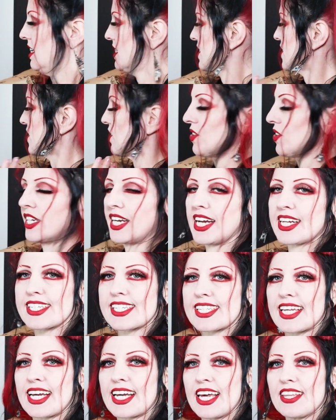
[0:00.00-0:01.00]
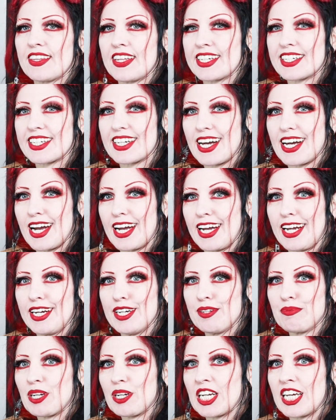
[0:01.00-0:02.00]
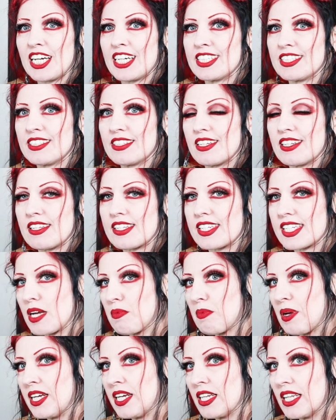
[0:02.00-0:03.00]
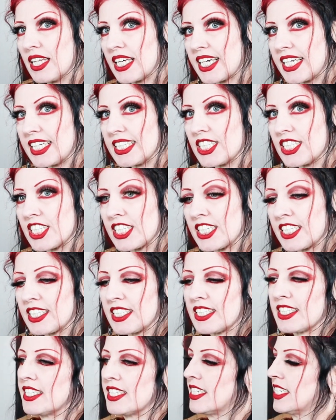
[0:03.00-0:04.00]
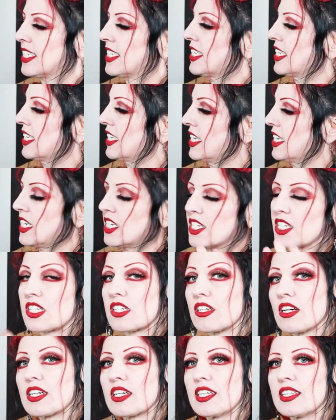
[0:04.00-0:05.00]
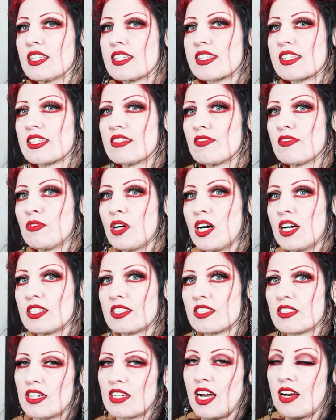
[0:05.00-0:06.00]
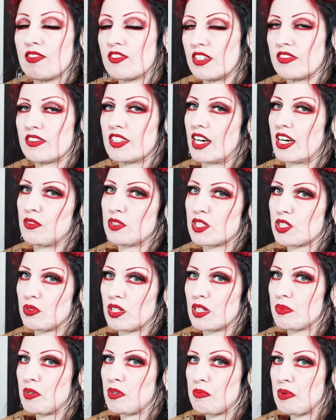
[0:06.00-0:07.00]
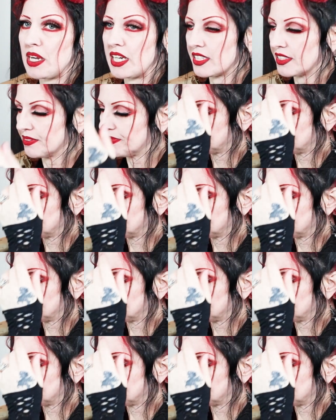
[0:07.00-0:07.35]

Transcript: So the next thing I think I am gonna step into the kitchen, start getting this stuff washed after I figure out which one I'm gonna make.